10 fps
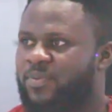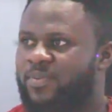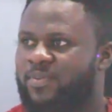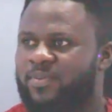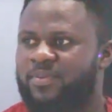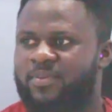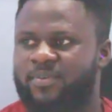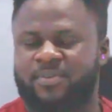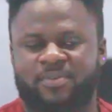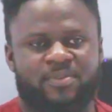
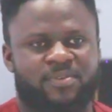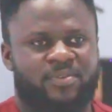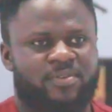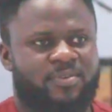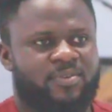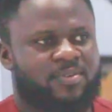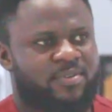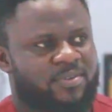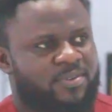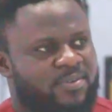
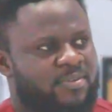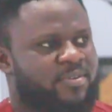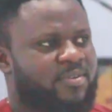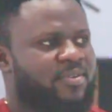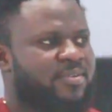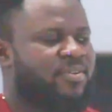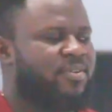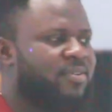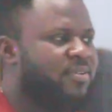(silence)